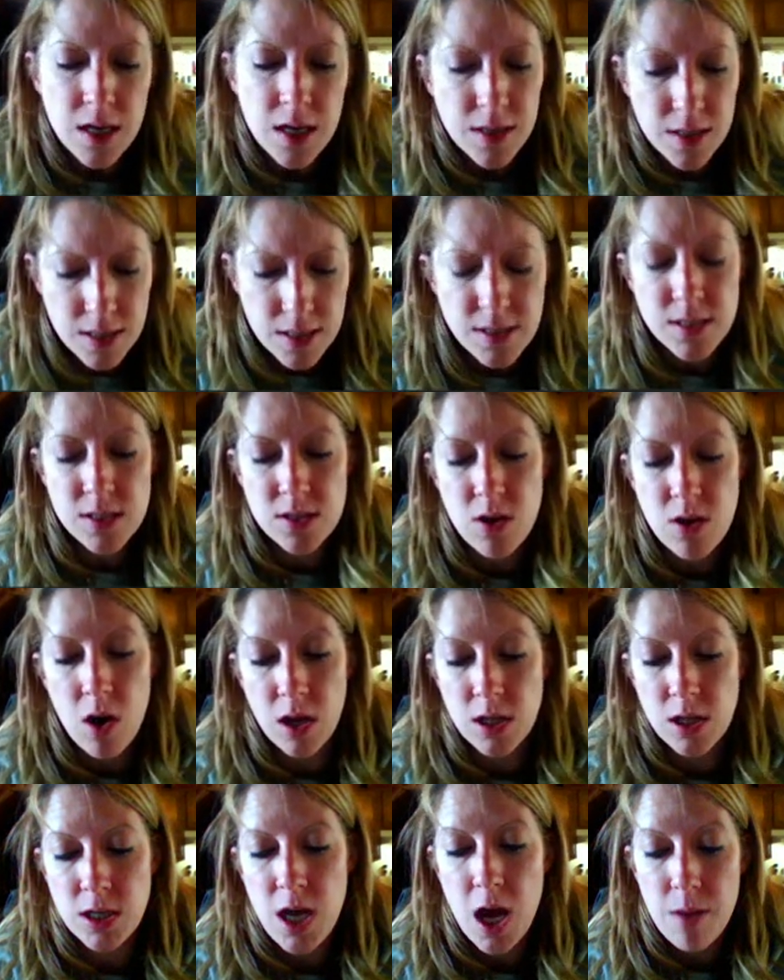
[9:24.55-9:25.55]
This is
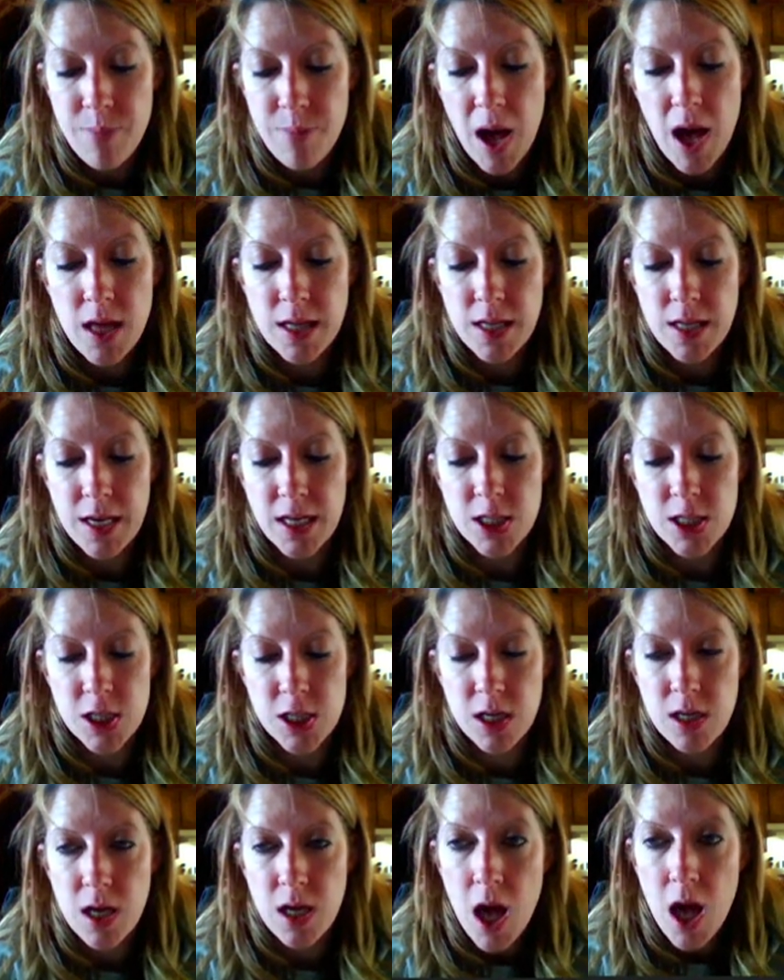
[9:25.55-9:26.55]
called
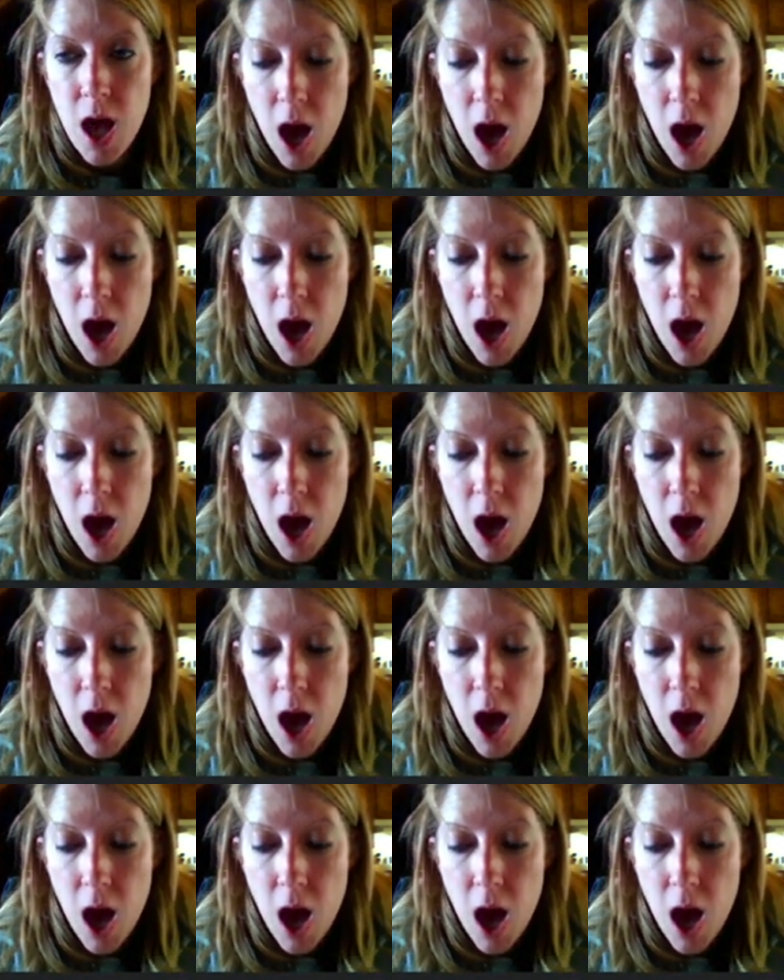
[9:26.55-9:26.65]
pollination.